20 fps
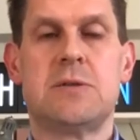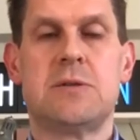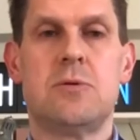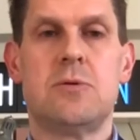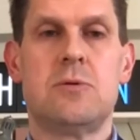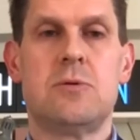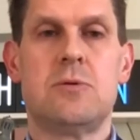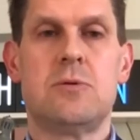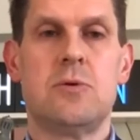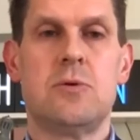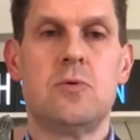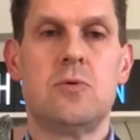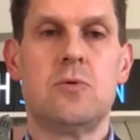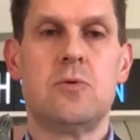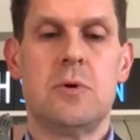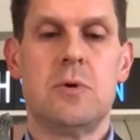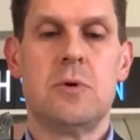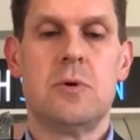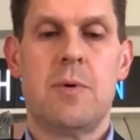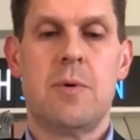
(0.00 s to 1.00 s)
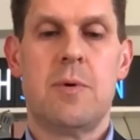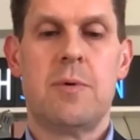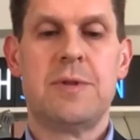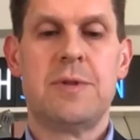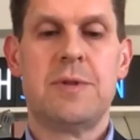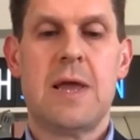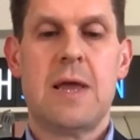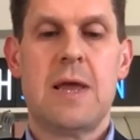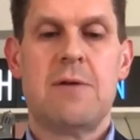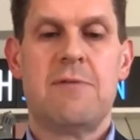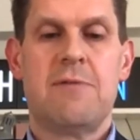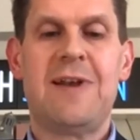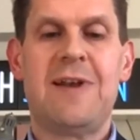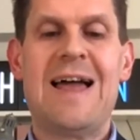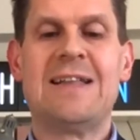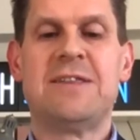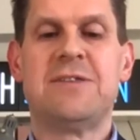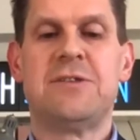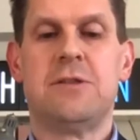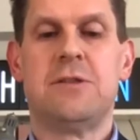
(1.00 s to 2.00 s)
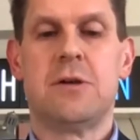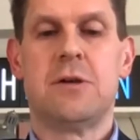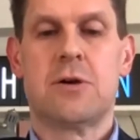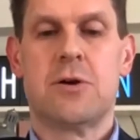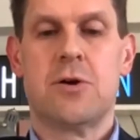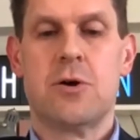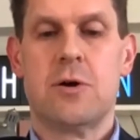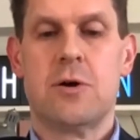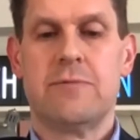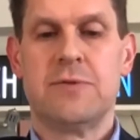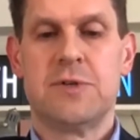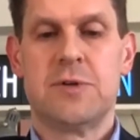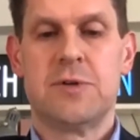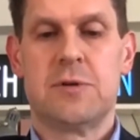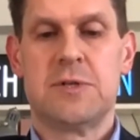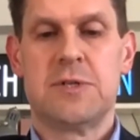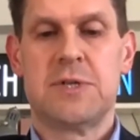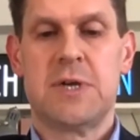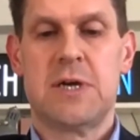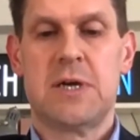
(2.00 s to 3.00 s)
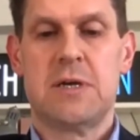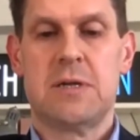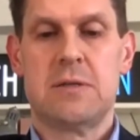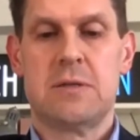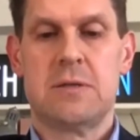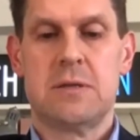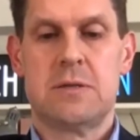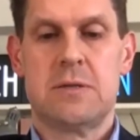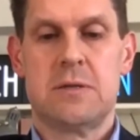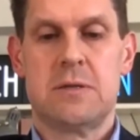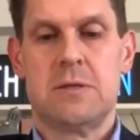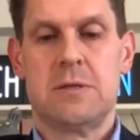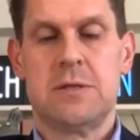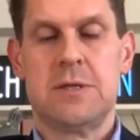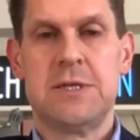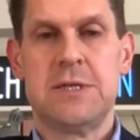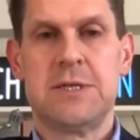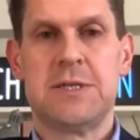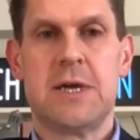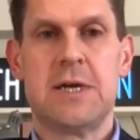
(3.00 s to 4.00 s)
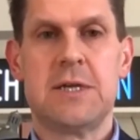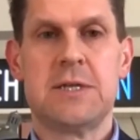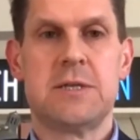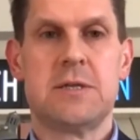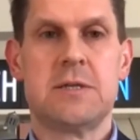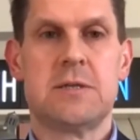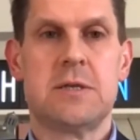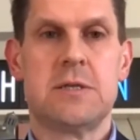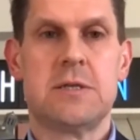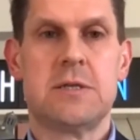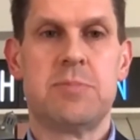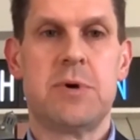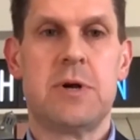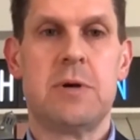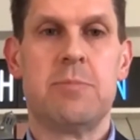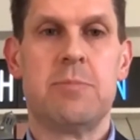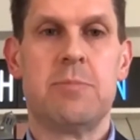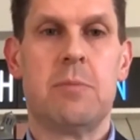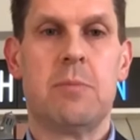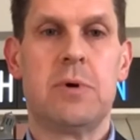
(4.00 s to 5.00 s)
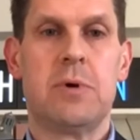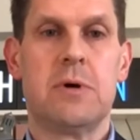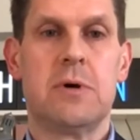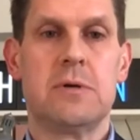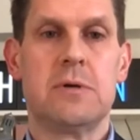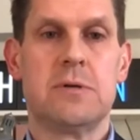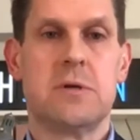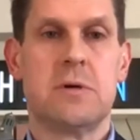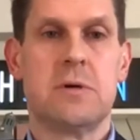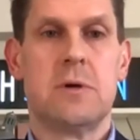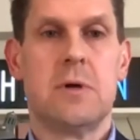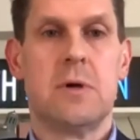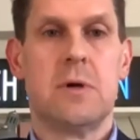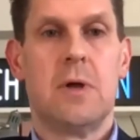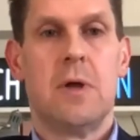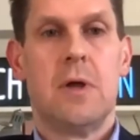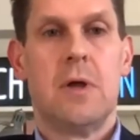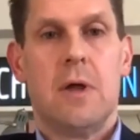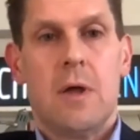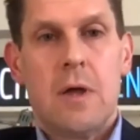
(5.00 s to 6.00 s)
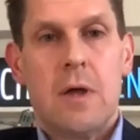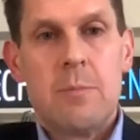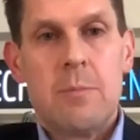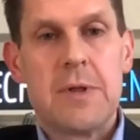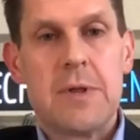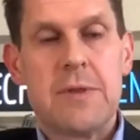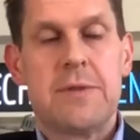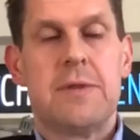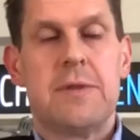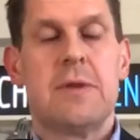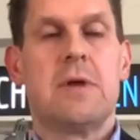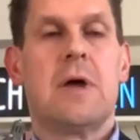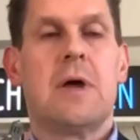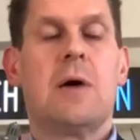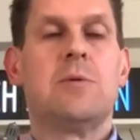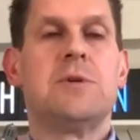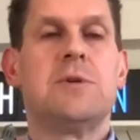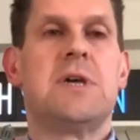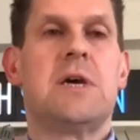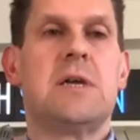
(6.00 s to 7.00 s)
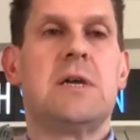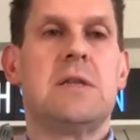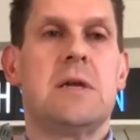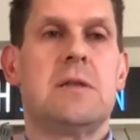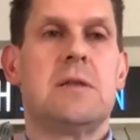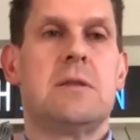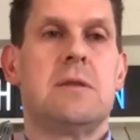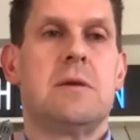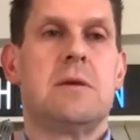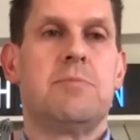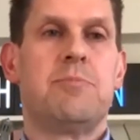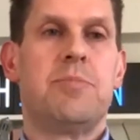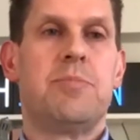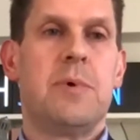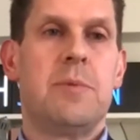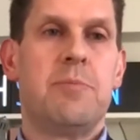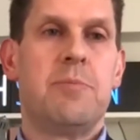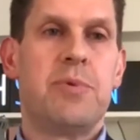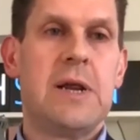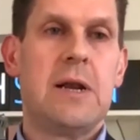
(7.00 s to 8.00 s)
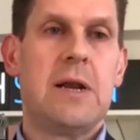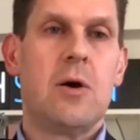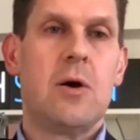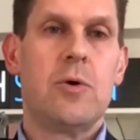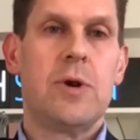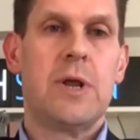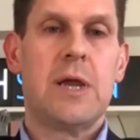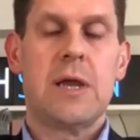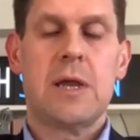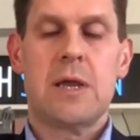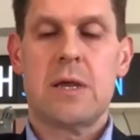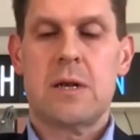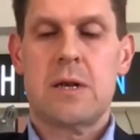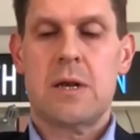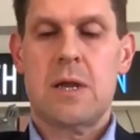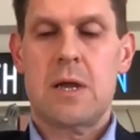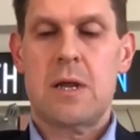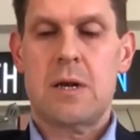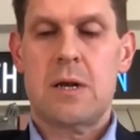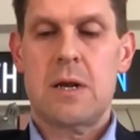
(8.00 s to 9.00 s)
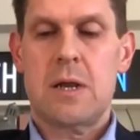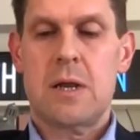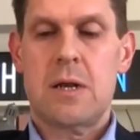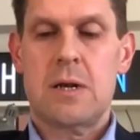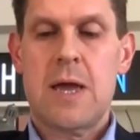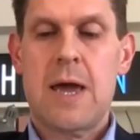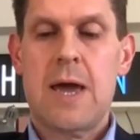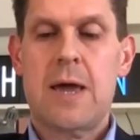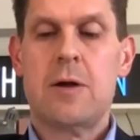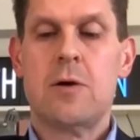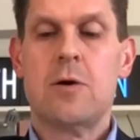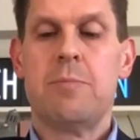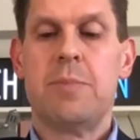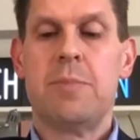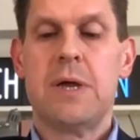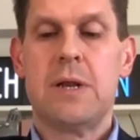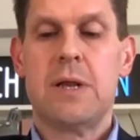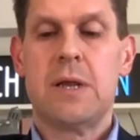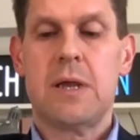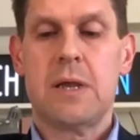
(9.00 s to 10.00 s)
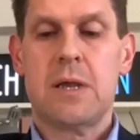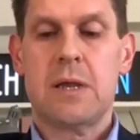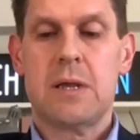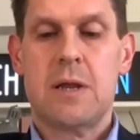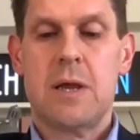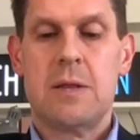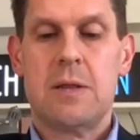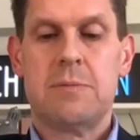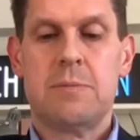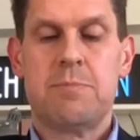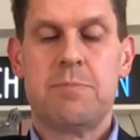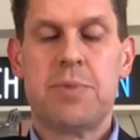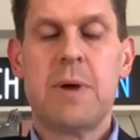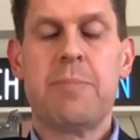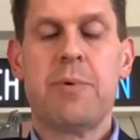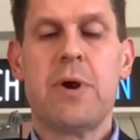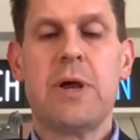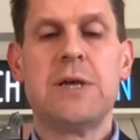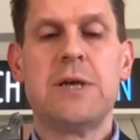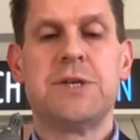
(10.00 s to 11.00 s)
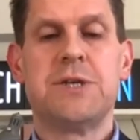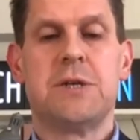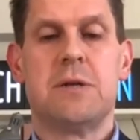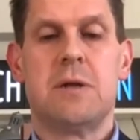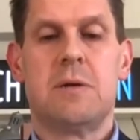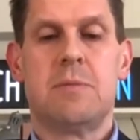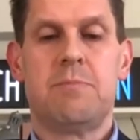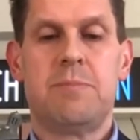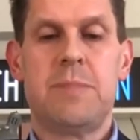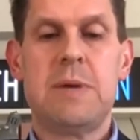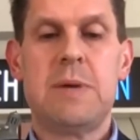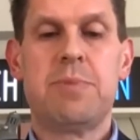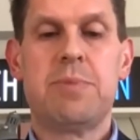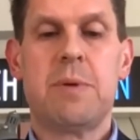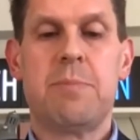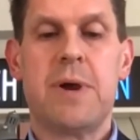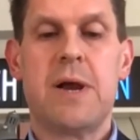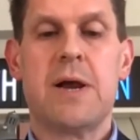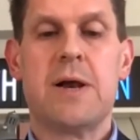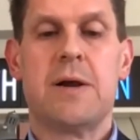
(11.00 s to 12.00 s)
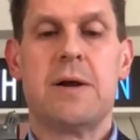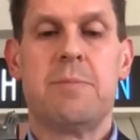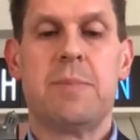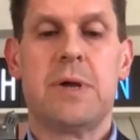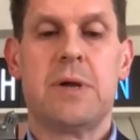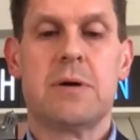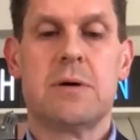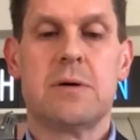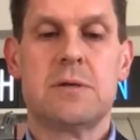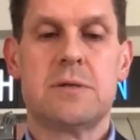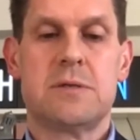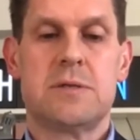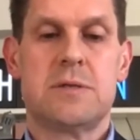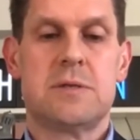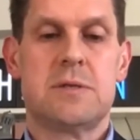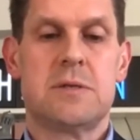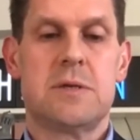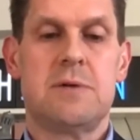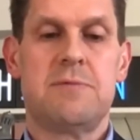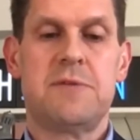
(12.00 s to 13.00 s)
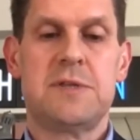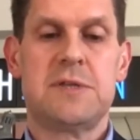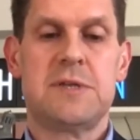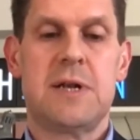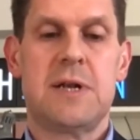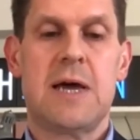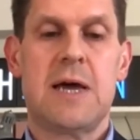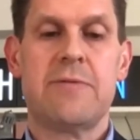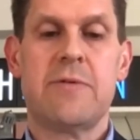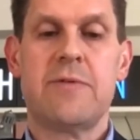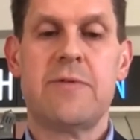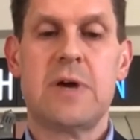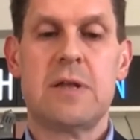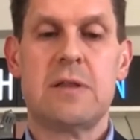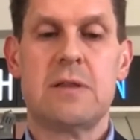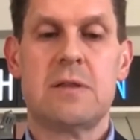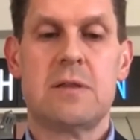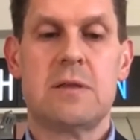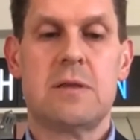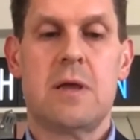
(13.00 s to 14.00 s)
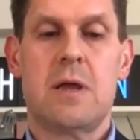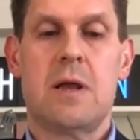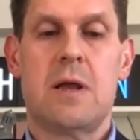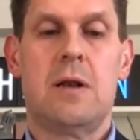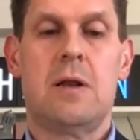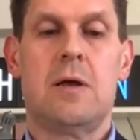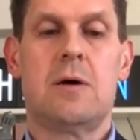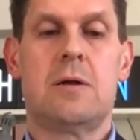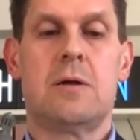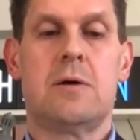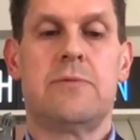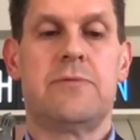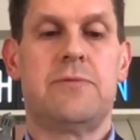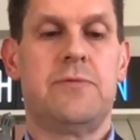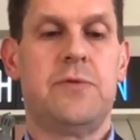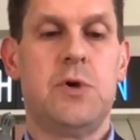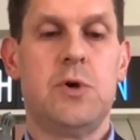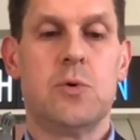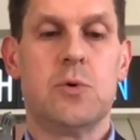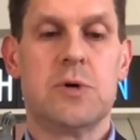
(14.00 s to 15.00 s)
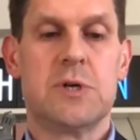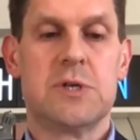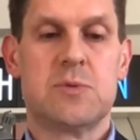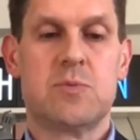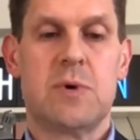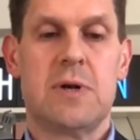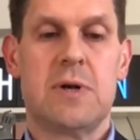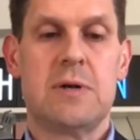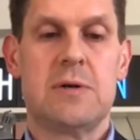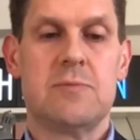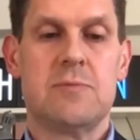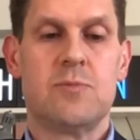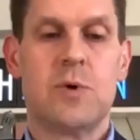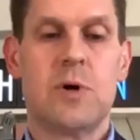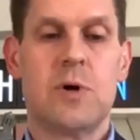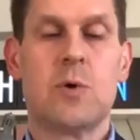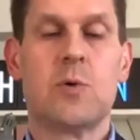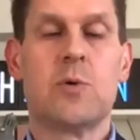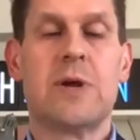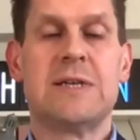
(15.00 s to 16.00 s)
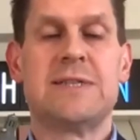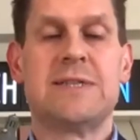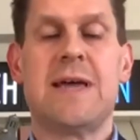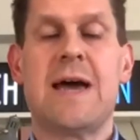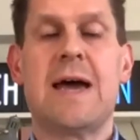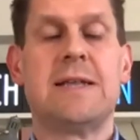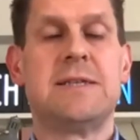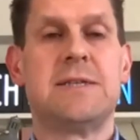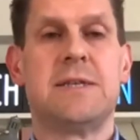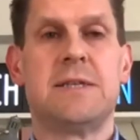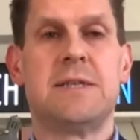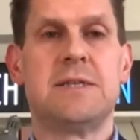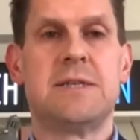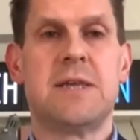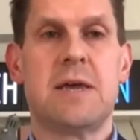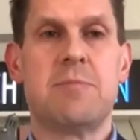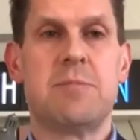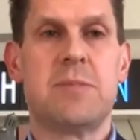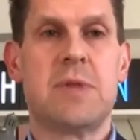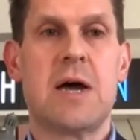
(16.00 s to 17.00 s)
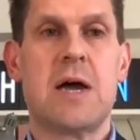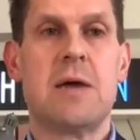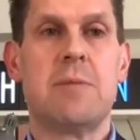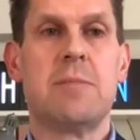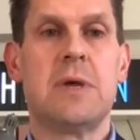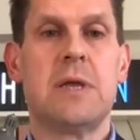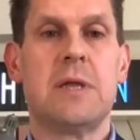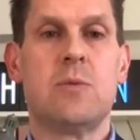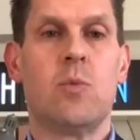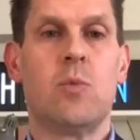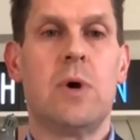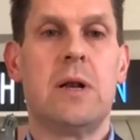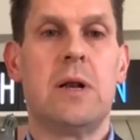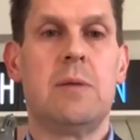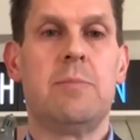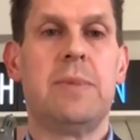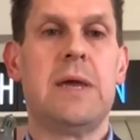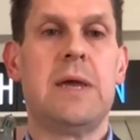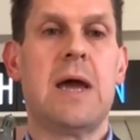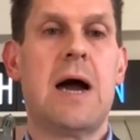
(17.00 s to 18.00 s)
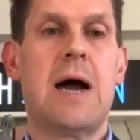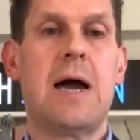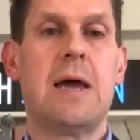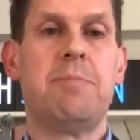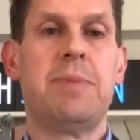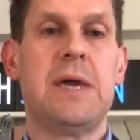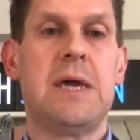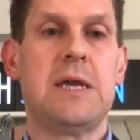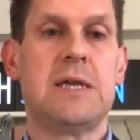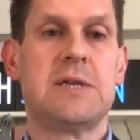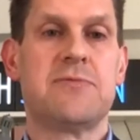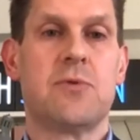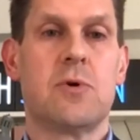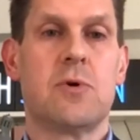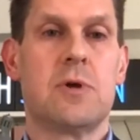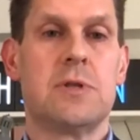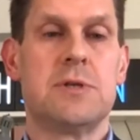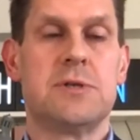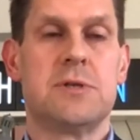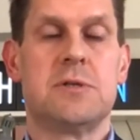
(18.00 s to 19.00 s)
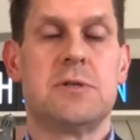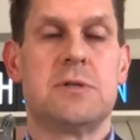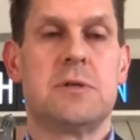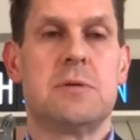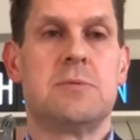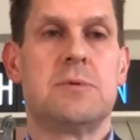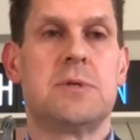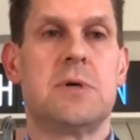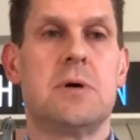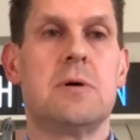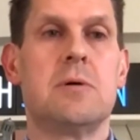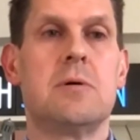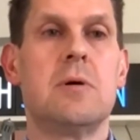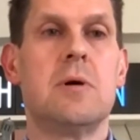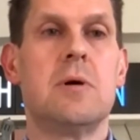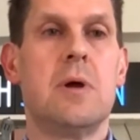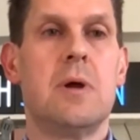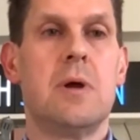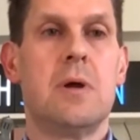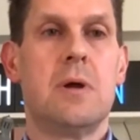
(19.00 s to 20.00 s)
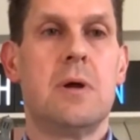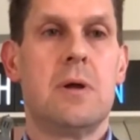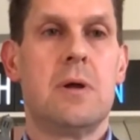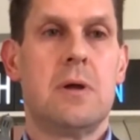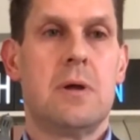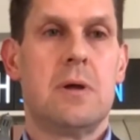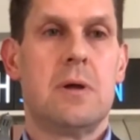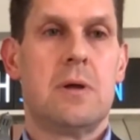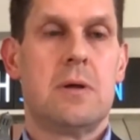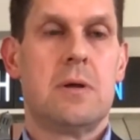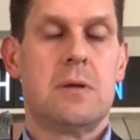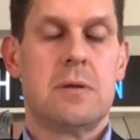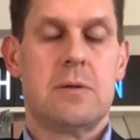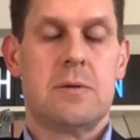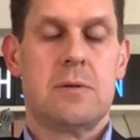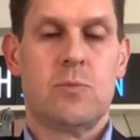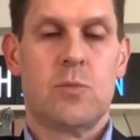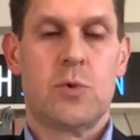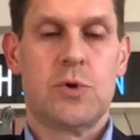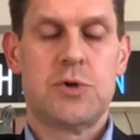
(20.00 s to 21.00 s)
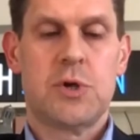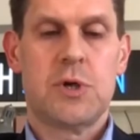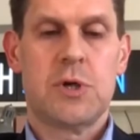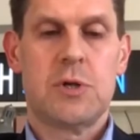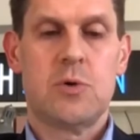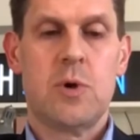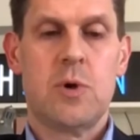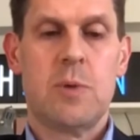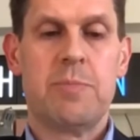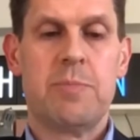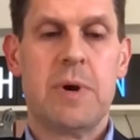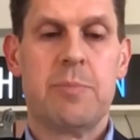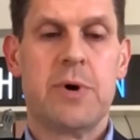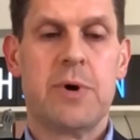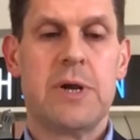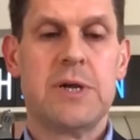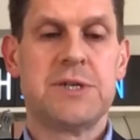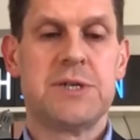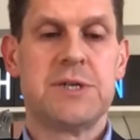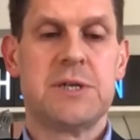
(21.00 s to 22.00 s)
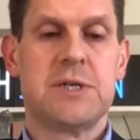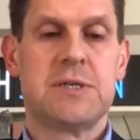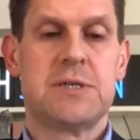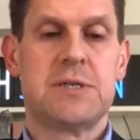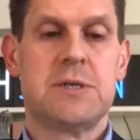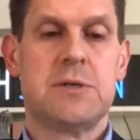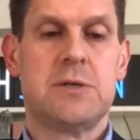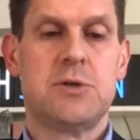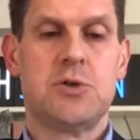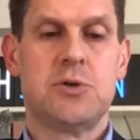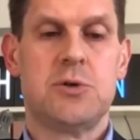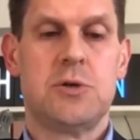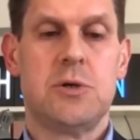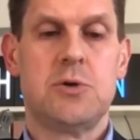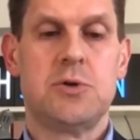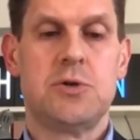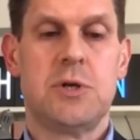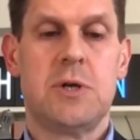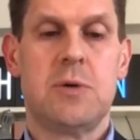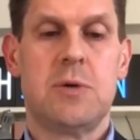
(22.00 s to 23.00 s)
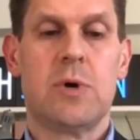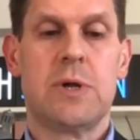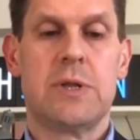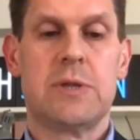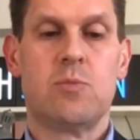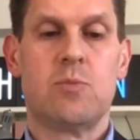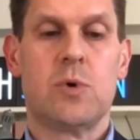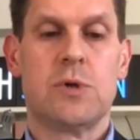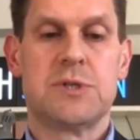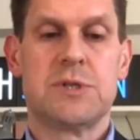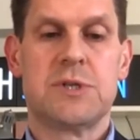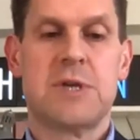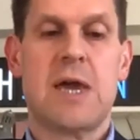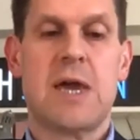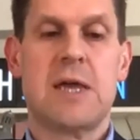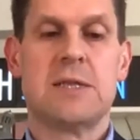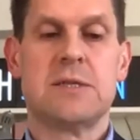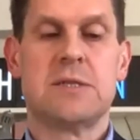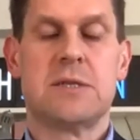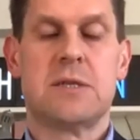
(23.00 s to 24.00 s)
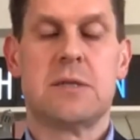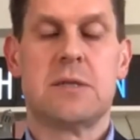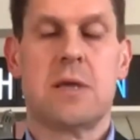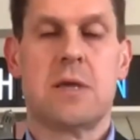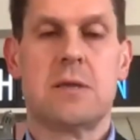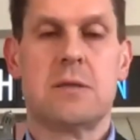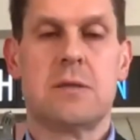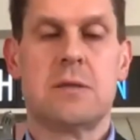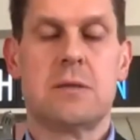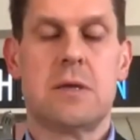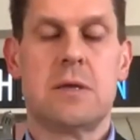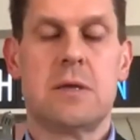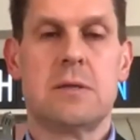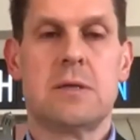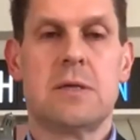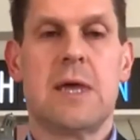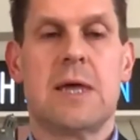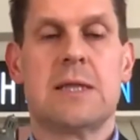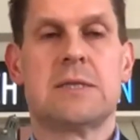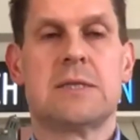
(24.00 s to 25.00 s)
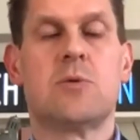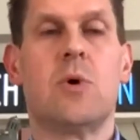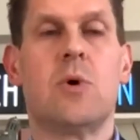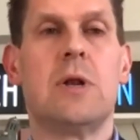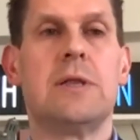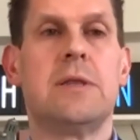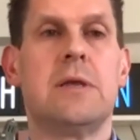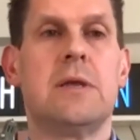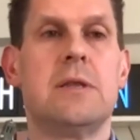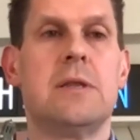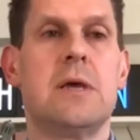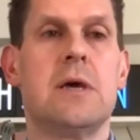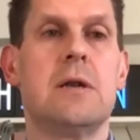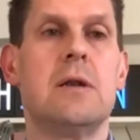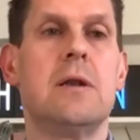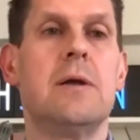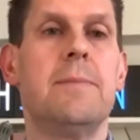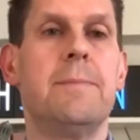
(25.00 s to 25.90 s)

to to flatten the curve, so to say. In, in these days, it's it's pretty popular. So, but uh, I would say that uh, preloading and, and and header bidding and, and preparation. Be prepared because if it's a live event, a lot of viewers will will request ads at the same time. It will mm -hmm. be mm-hmm. high peaks for the system. So what you can do in preparation is usually what what's gains and, and, and gets quality in the end